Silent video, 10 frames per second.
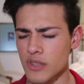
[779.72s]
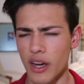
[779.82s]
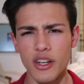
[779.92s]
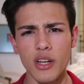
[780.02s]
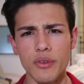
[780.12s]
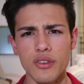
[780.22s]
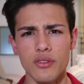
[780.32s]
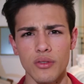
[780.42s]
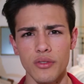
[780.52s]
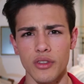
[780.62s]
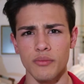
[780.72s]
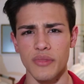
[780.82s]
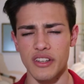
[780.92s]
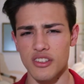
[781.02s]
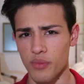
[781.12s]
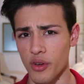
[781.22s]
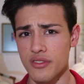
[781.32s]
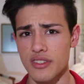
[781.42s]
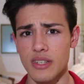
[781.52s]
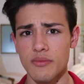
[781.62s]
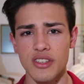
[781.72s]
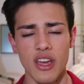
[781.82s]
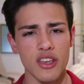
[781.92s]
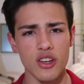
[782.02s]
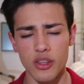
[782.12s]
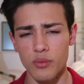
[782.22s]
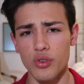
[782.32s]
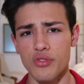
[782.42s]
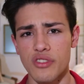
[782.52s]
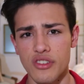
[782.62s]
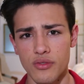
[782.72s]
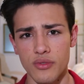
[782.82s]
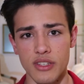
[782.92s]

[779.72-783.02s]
I don't know what you call them, exposed nibs? You know, the more traditional